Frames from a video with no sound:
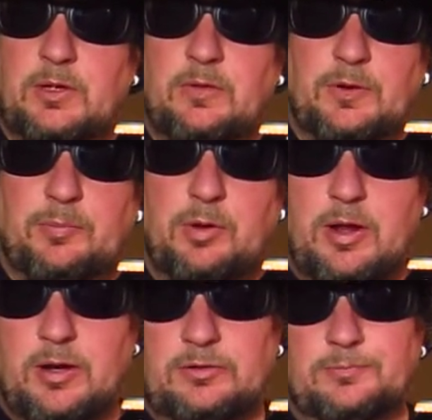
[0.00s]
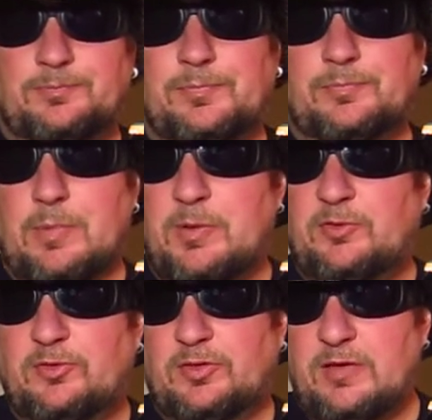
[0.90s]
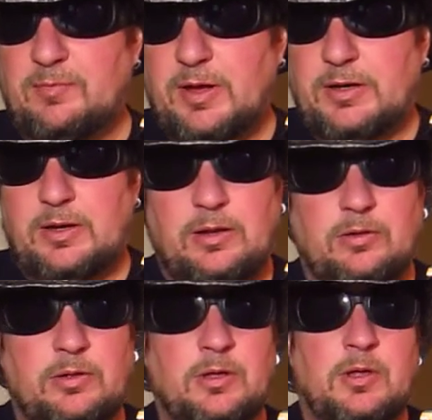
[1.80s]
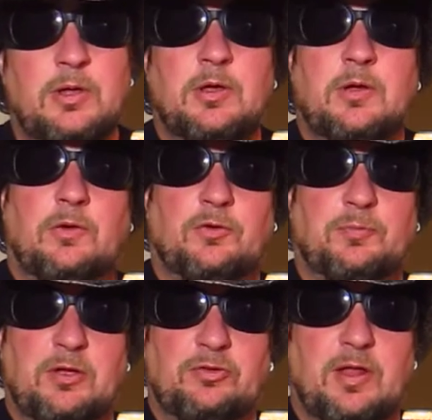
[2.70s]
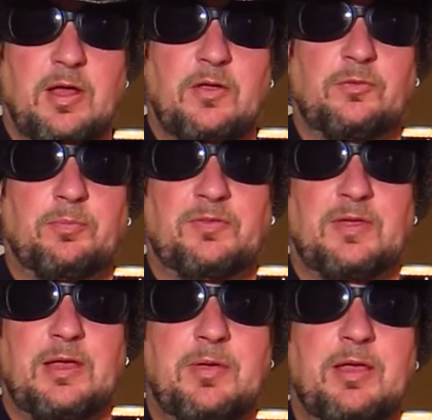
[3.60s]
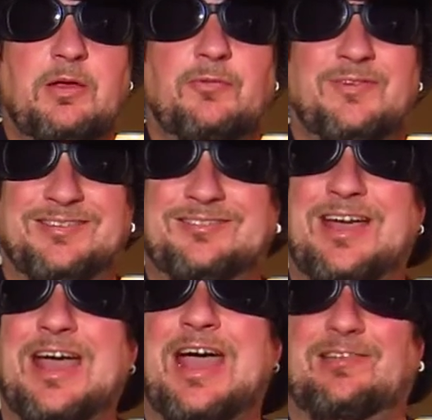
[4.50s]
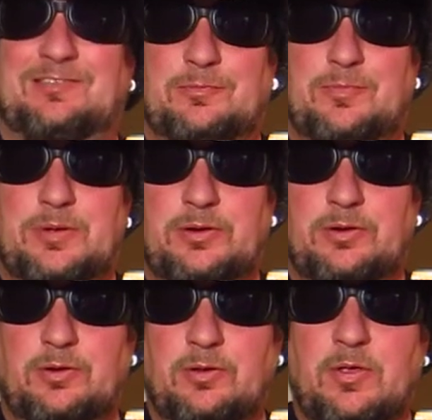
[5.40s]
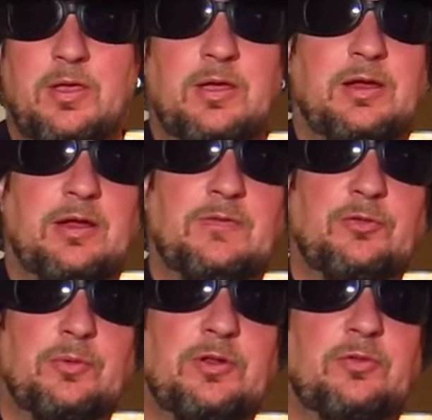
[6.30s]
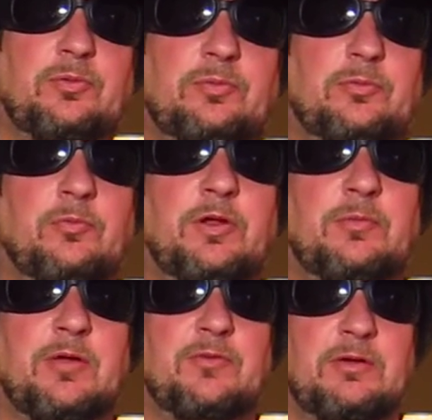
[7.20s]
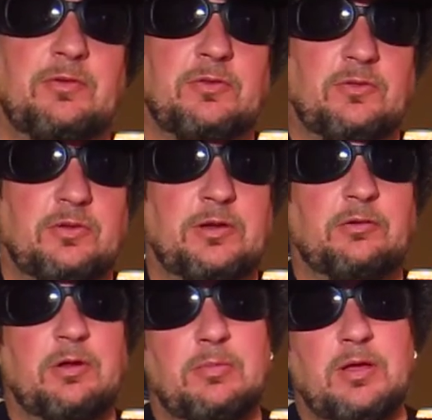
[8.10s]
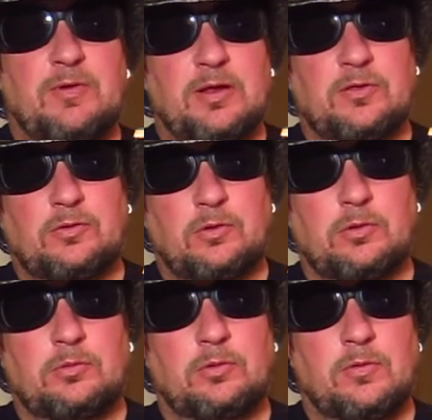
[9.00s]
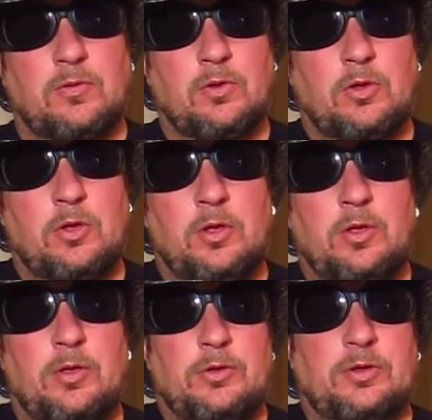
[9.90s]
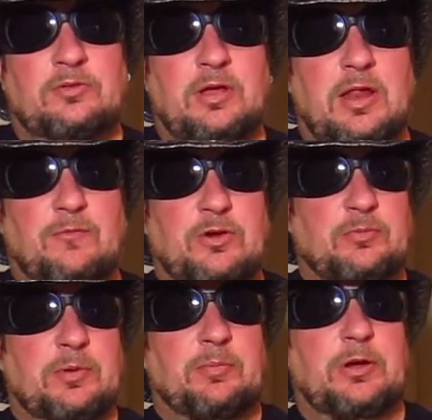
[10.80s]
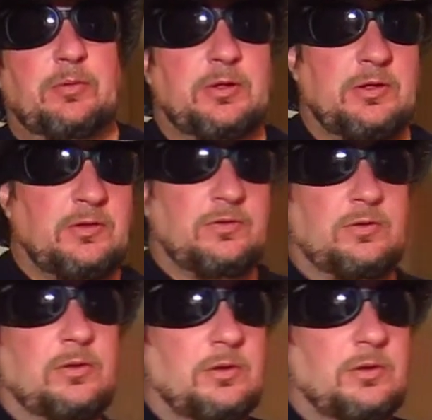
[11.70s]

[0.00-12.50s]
their product. Maybe it's to save money or specialize, but they make a fantastic beer. And this one is one of my favorites. And Green Bay finally scored. You can tell I finished my beer because